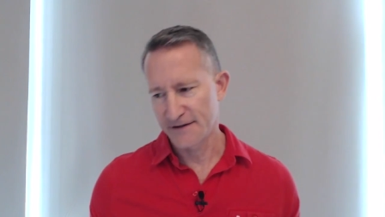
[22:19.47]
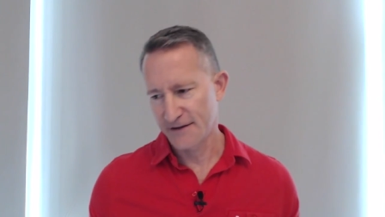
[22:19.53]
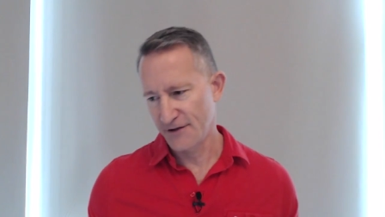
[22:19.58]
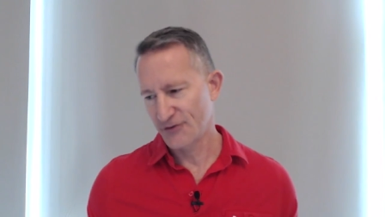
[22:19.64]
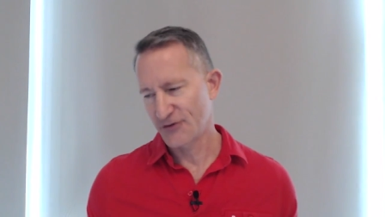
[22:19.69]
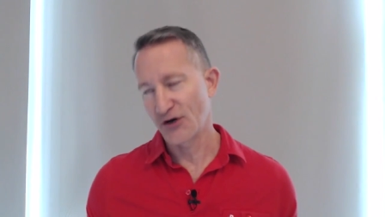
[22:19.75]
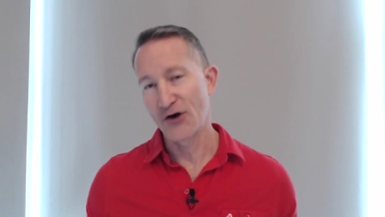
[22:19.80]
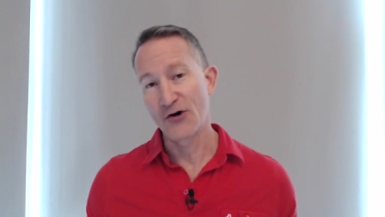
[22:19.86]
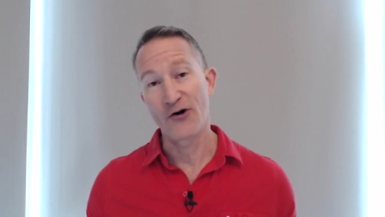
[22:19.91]

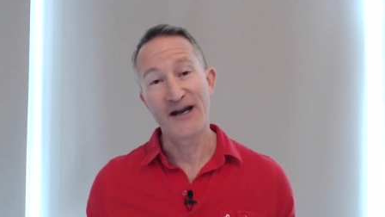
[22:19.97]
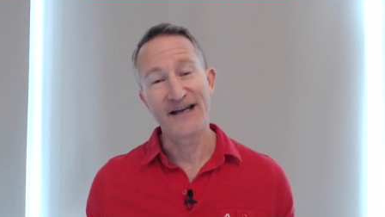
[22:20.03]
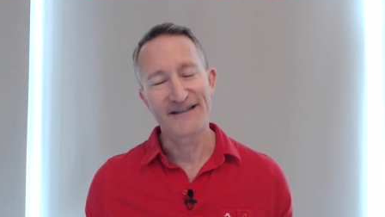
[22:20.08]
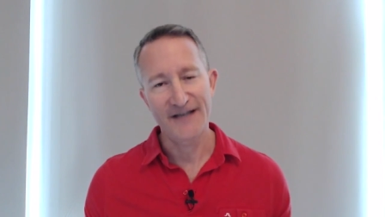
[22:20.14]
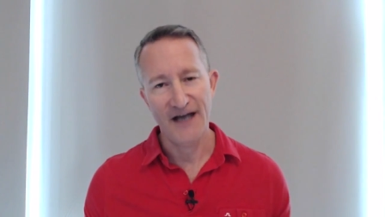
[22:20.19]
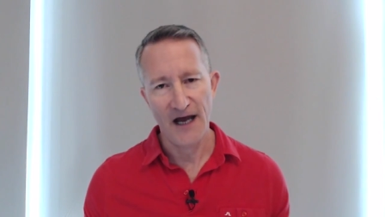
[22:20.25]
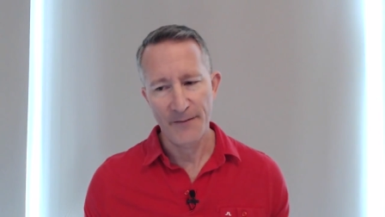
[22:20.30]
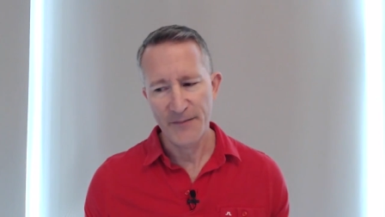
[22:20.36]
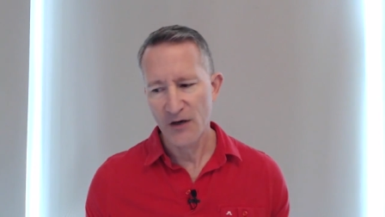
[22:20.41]
There's a great
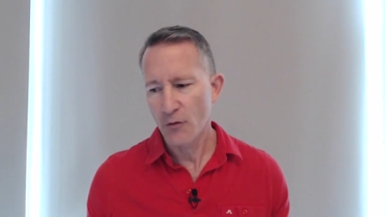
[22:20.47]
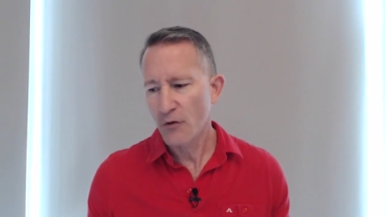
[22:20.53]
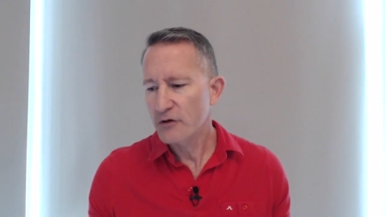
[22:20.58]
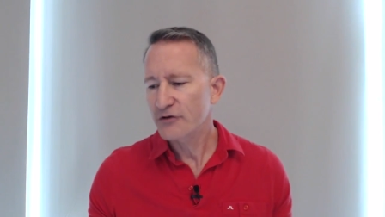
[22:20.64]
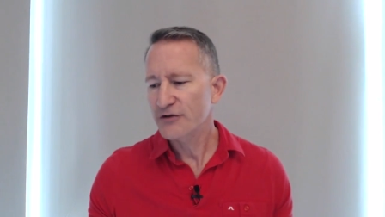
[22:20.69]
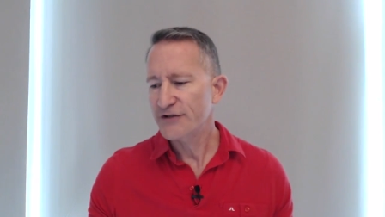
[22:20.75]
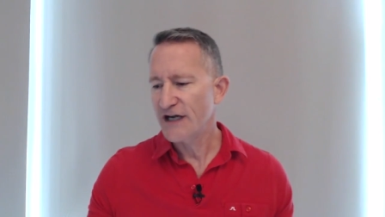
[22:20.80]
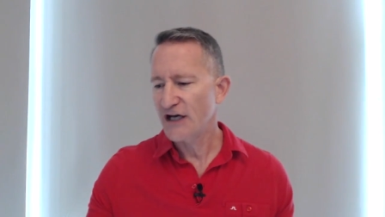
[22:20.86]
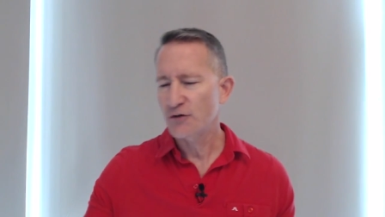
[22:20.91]
topic. What are her
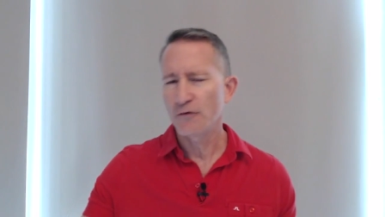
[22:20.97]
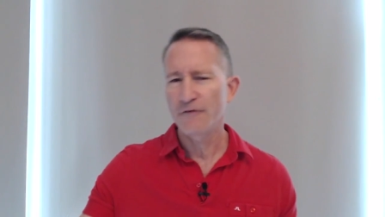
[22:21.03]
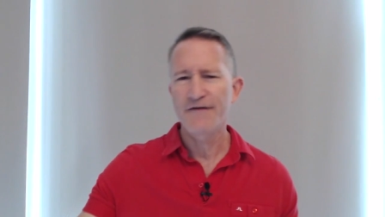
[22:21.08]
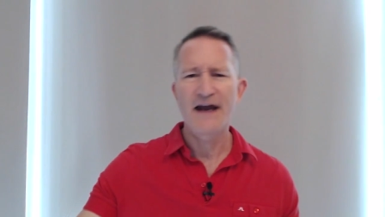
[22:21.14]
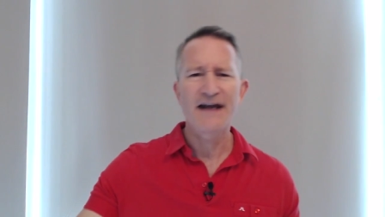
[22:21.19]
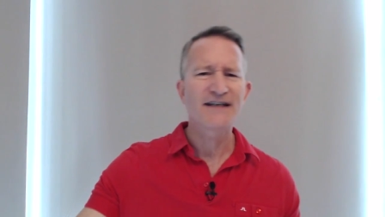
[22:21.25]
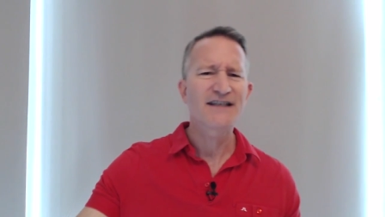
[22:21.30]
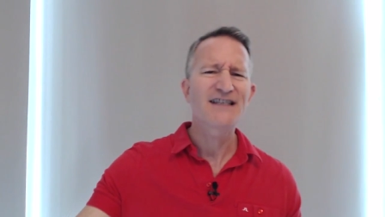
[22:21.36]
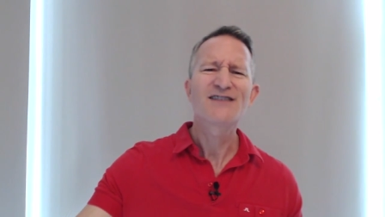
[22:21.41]
sexual
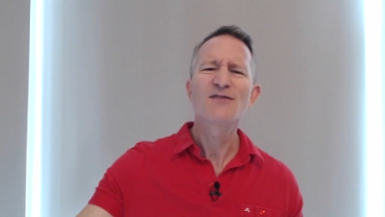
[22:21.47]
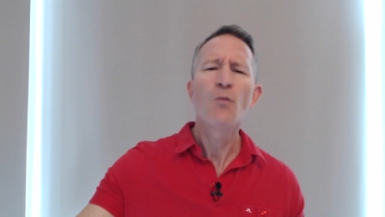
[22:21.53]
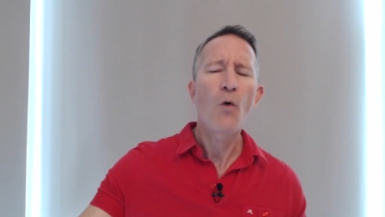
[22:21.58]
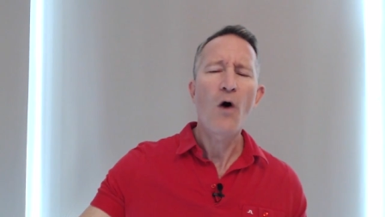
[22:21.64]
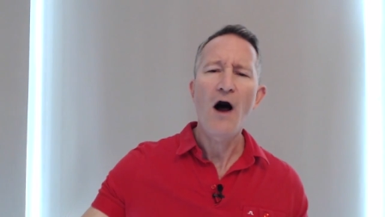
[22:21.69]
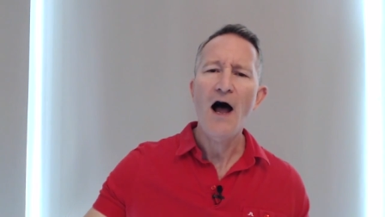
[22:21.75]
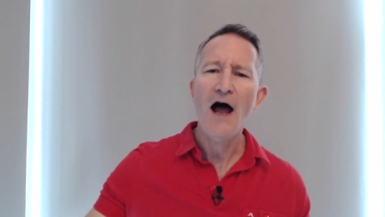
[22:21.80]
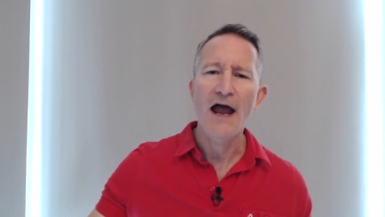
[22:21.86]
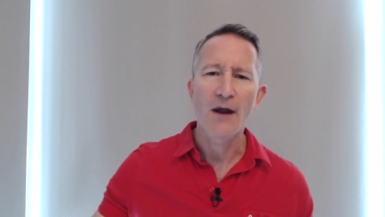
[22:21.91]
fantasies and
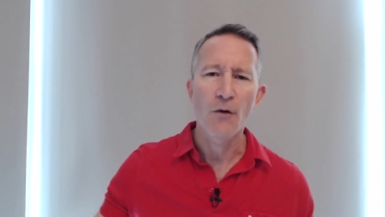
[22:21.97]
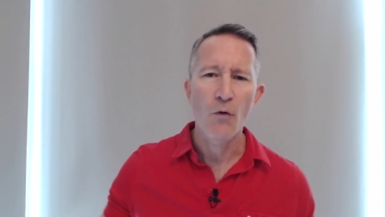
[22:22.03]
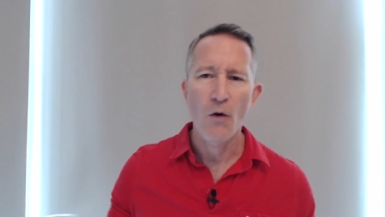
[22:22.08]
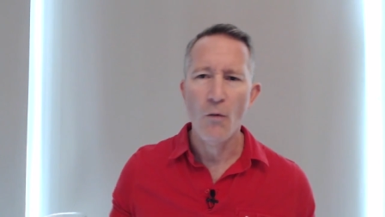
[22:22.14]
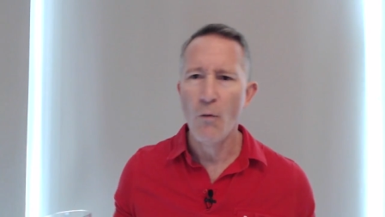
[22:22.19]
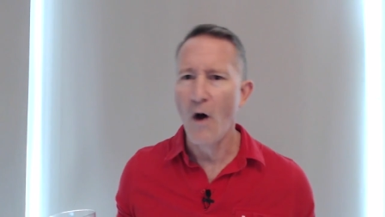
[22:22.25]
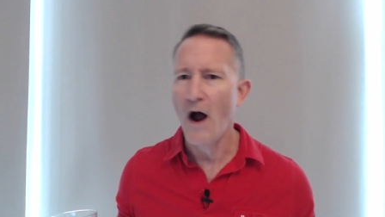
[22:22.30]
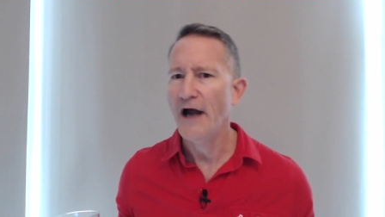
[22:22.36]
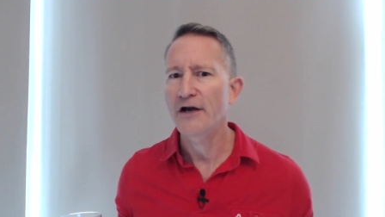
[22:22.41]
why? What
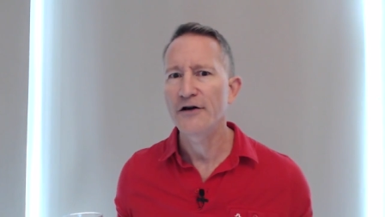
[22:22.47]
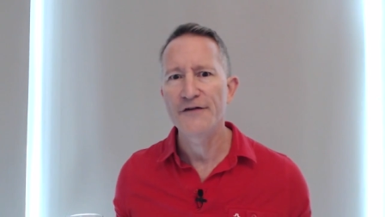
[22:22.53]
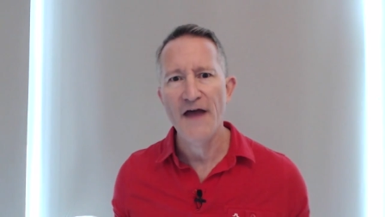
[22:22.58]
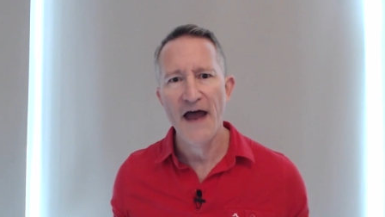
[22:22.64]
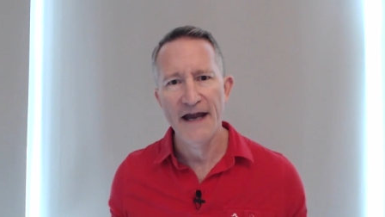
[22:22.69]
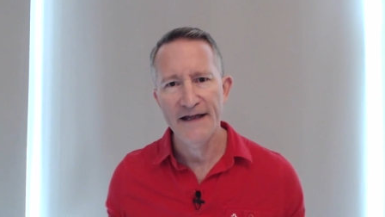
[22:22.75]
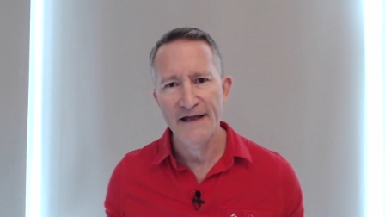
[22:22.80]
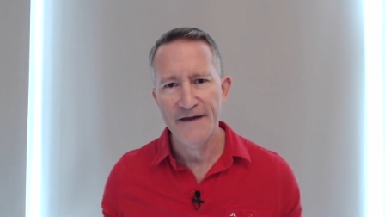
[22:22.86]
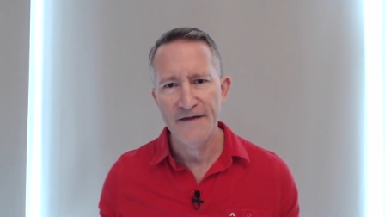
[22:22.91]
wired
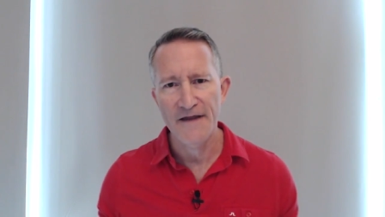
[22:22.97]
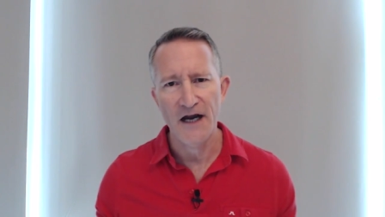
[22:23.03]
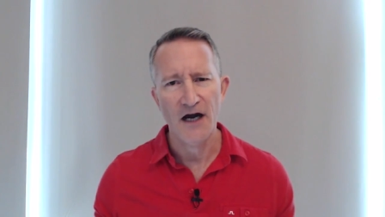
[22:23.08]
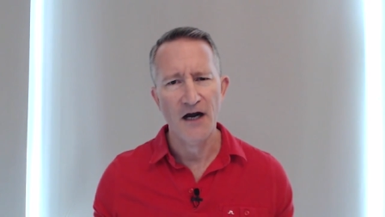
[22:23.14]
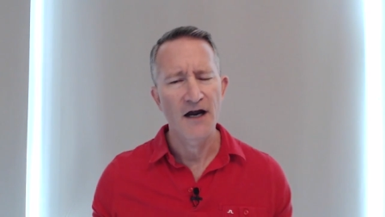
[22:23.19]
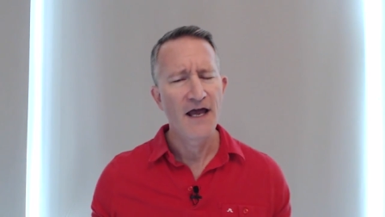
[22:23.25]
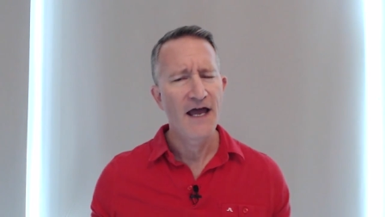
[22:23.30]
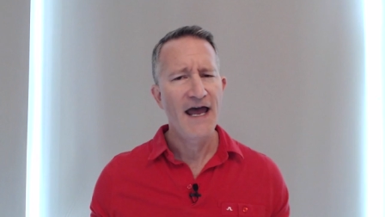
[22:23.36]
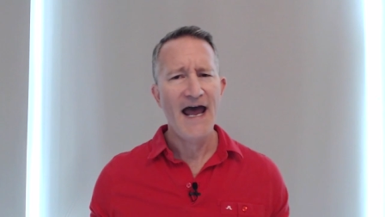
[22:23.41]
that in there?